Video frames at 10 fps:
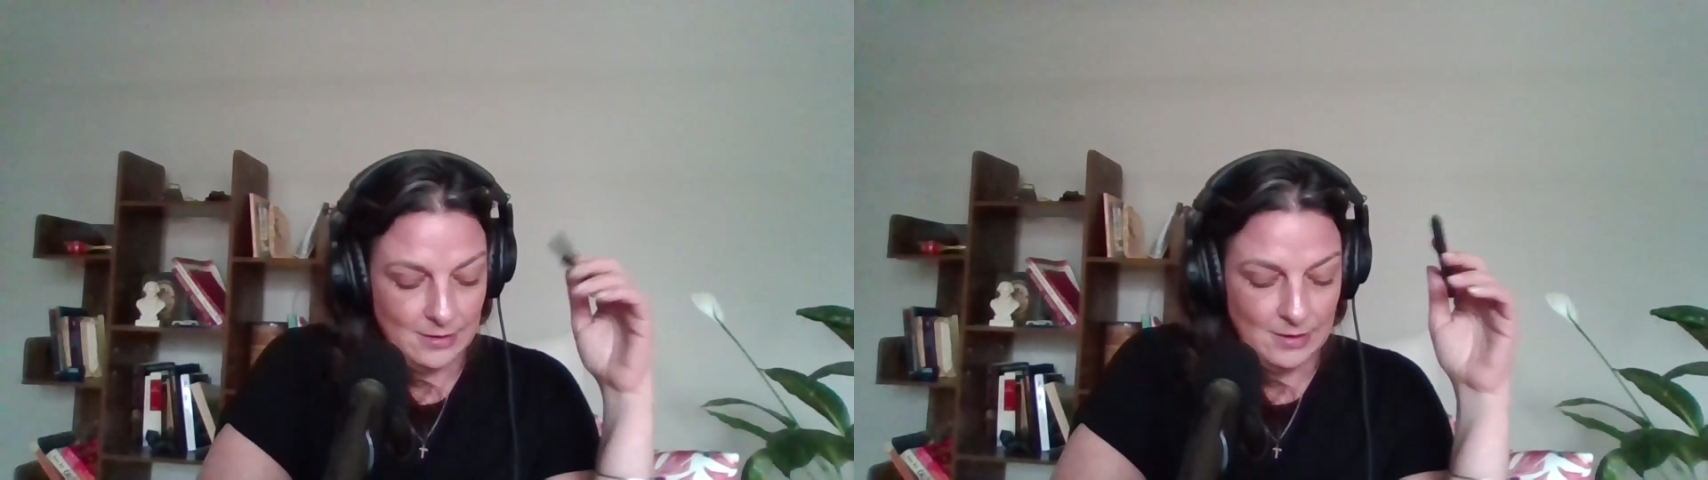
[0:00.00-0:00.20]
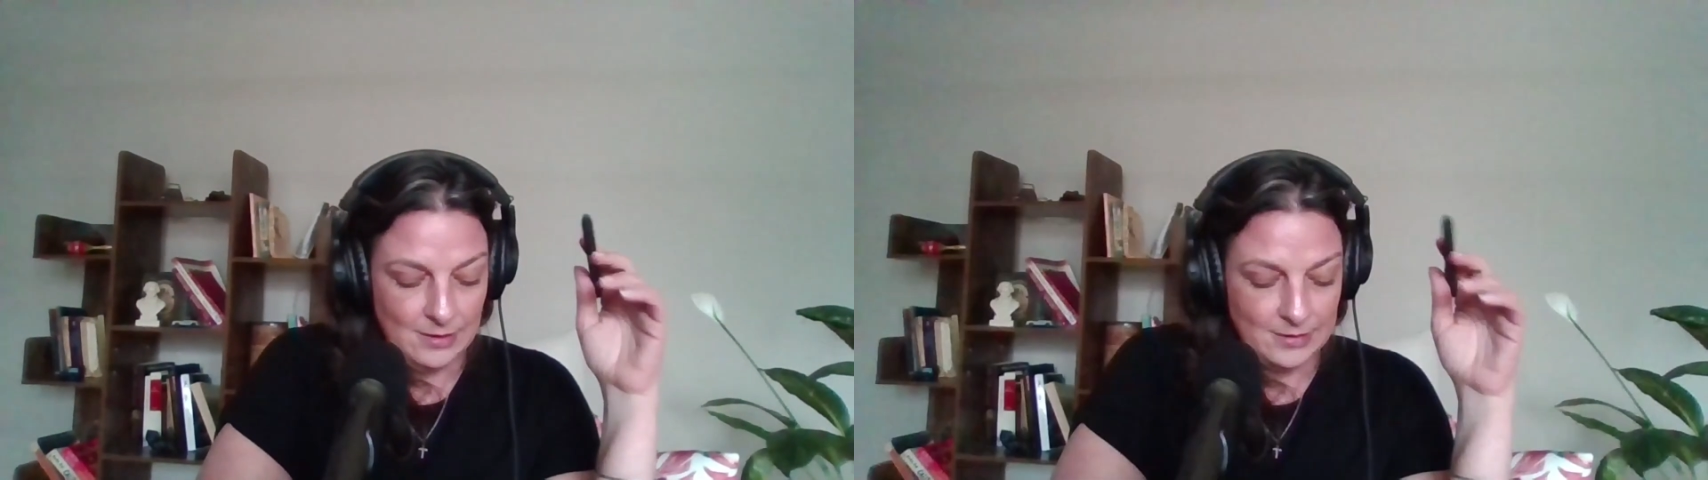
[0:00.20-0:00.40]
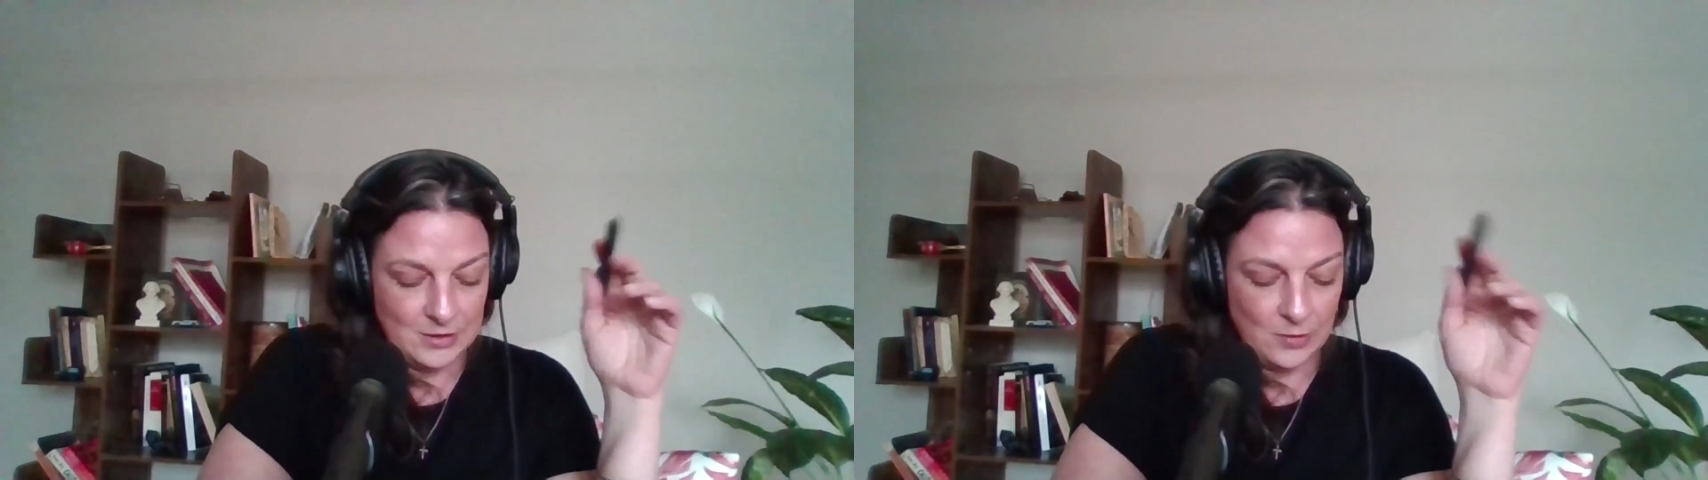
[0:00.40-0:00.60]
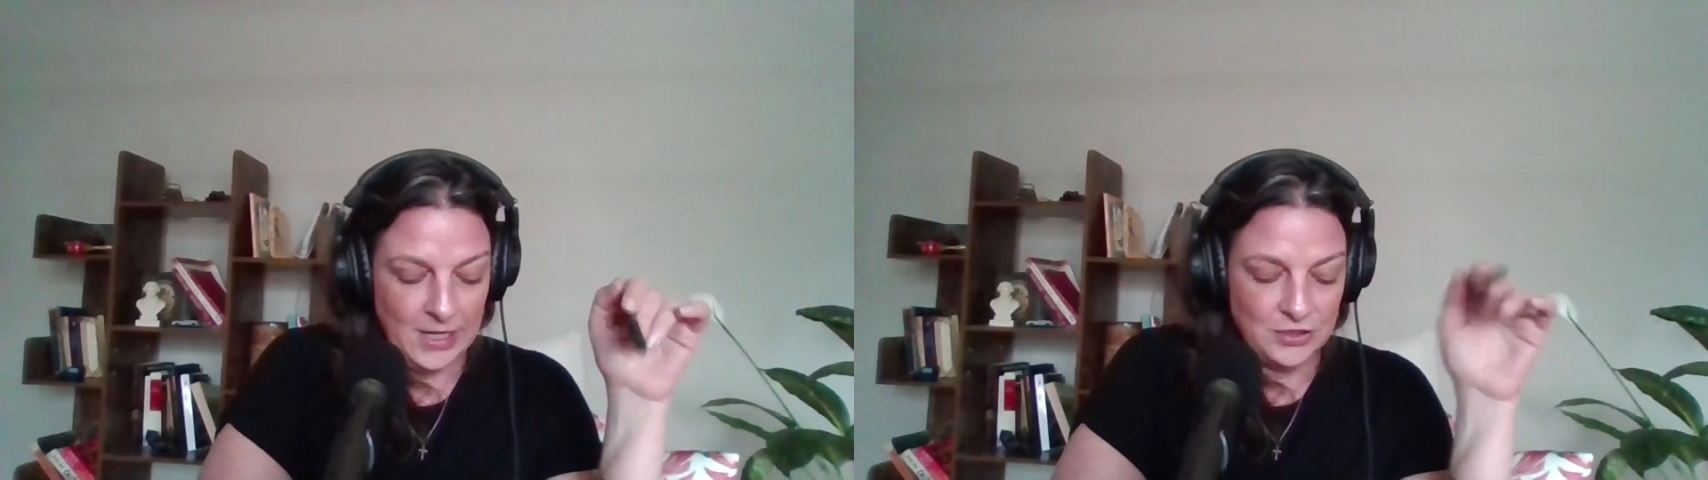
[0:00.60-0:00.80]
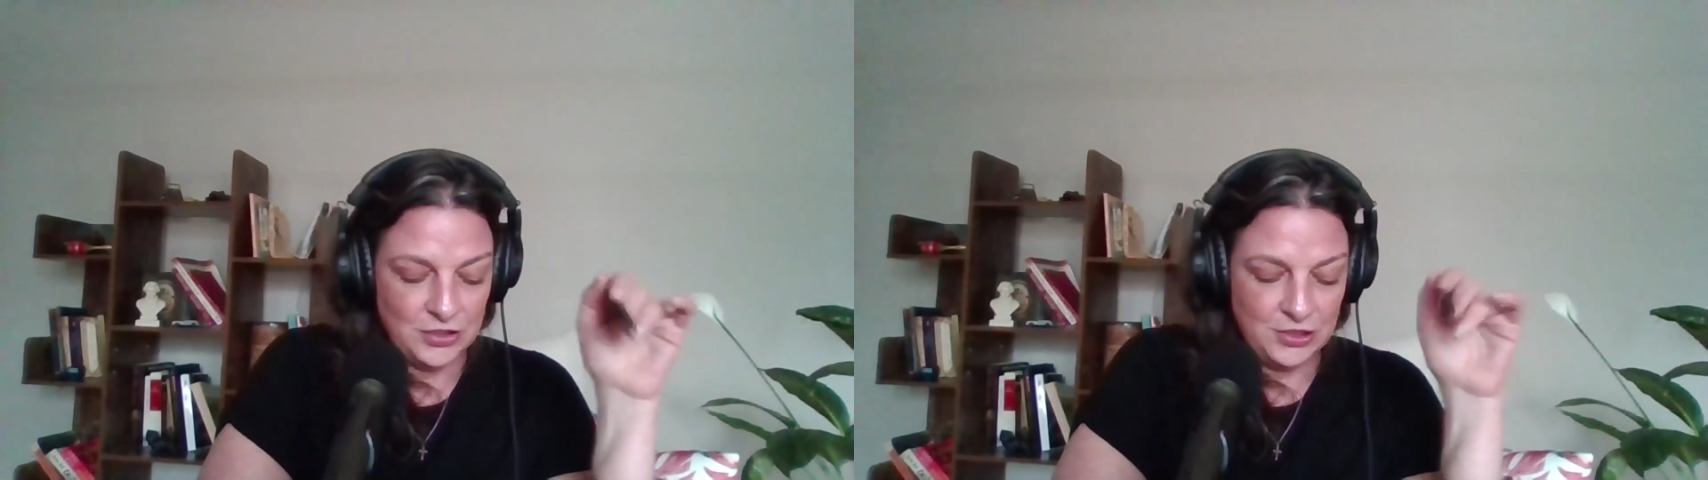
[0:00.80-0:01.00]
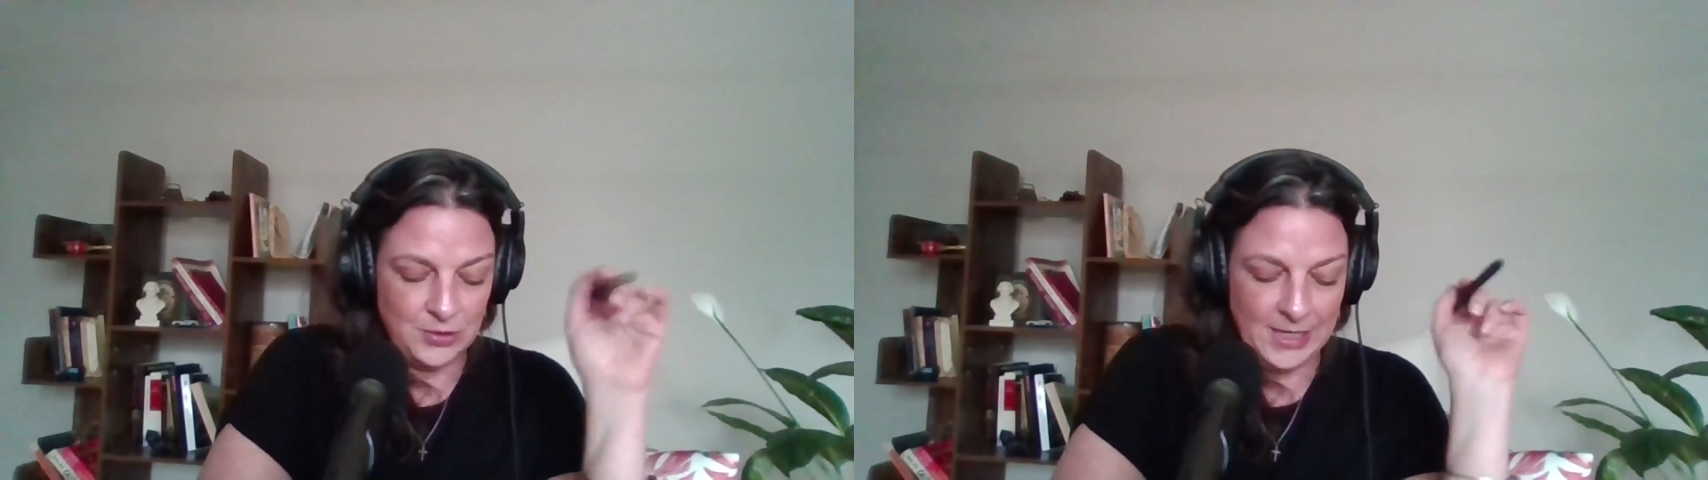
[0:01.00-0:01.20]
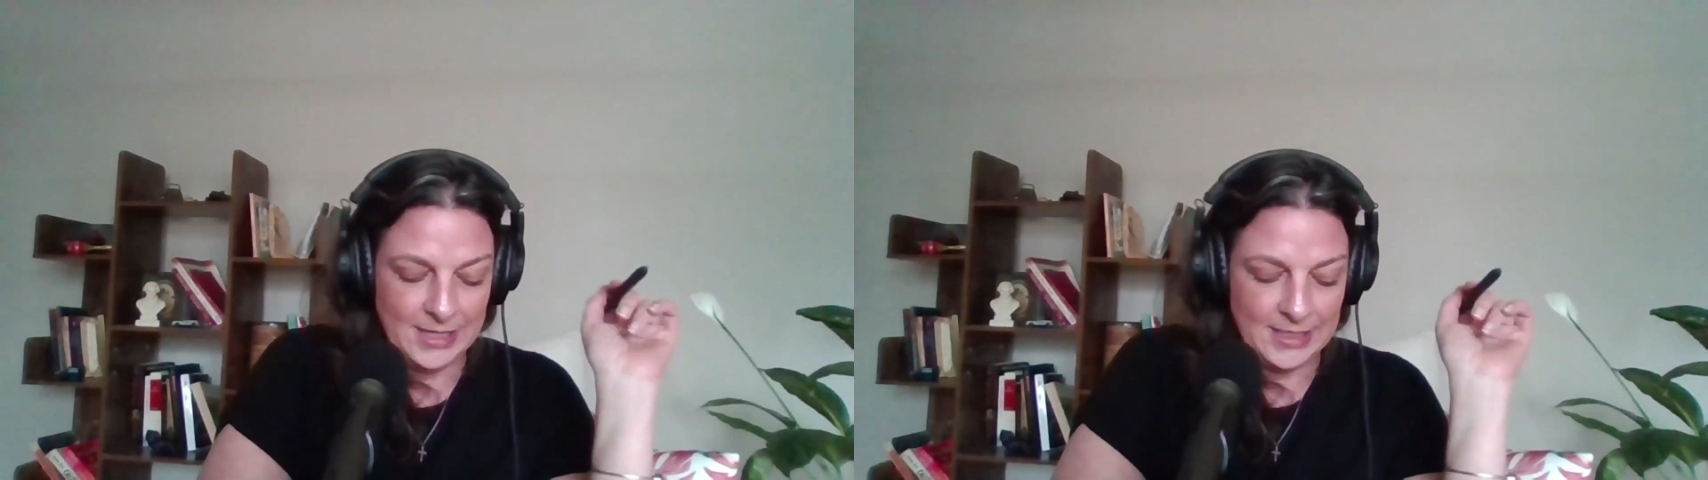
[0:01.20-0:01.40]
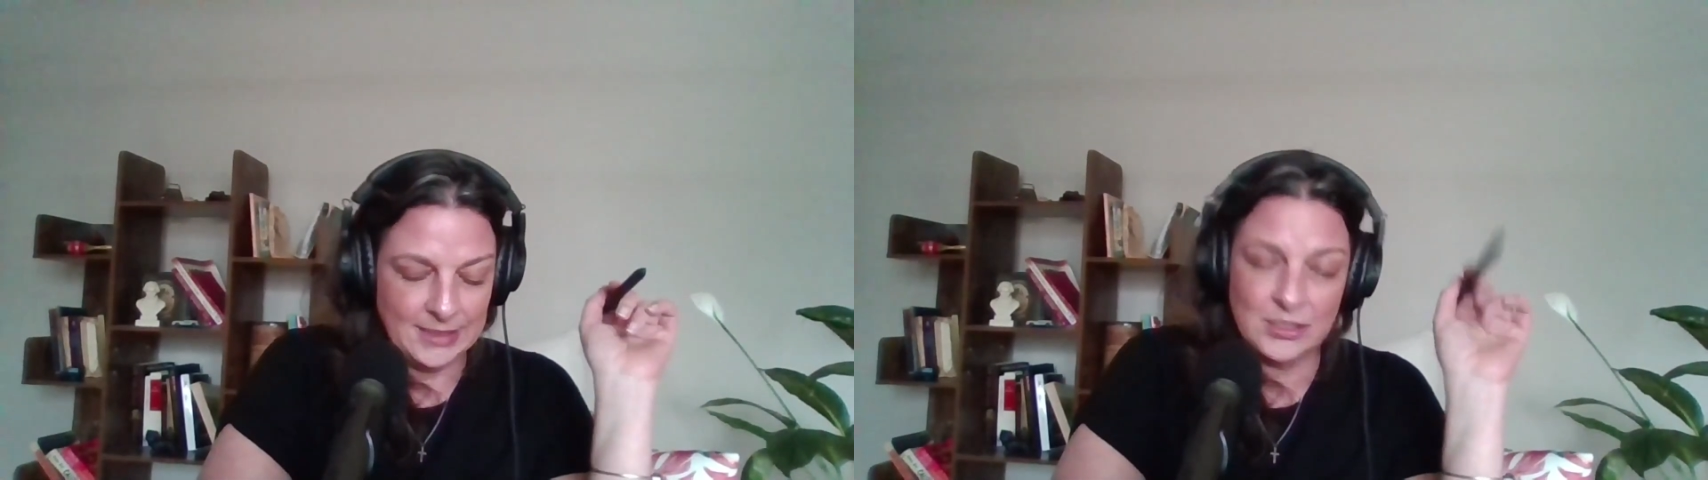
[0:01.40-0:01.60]
So H2
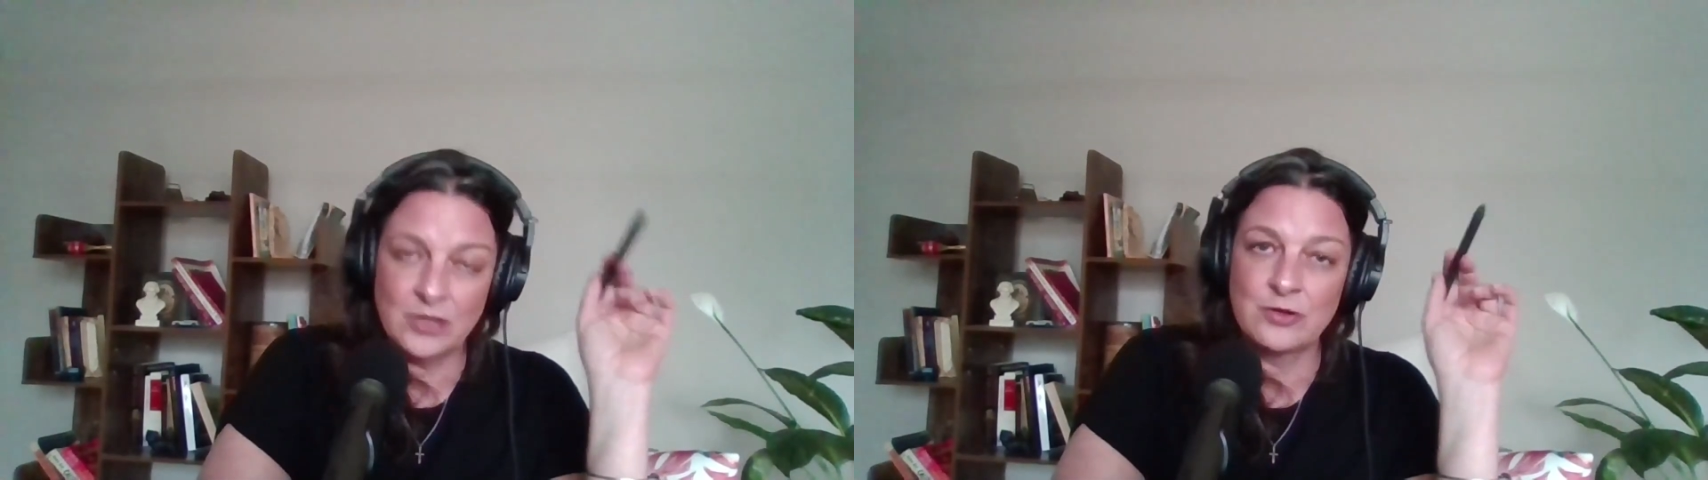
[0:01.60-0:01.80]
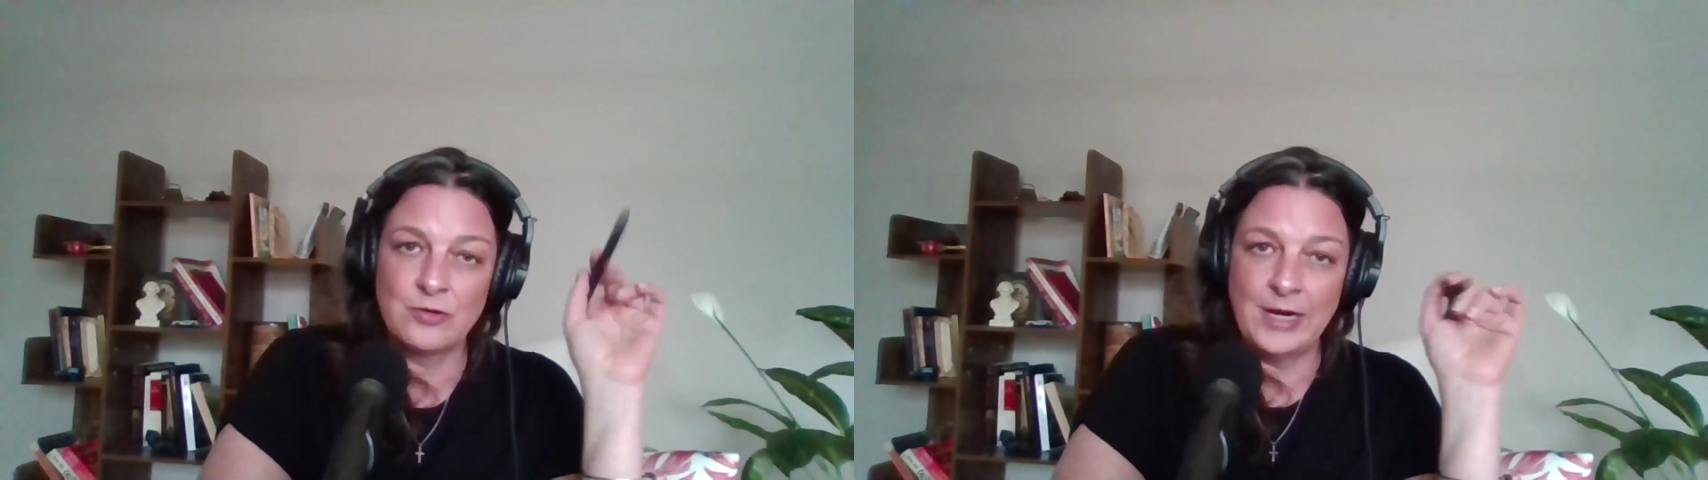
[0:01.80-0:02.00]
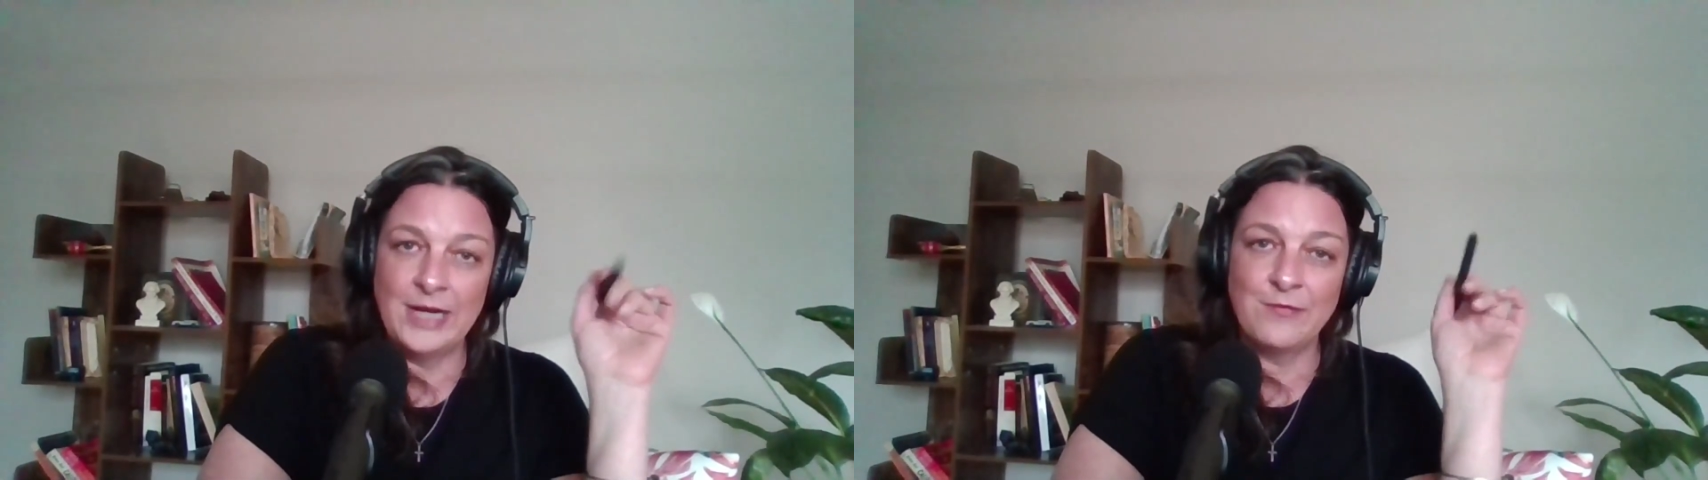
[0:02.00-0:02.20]
headings are great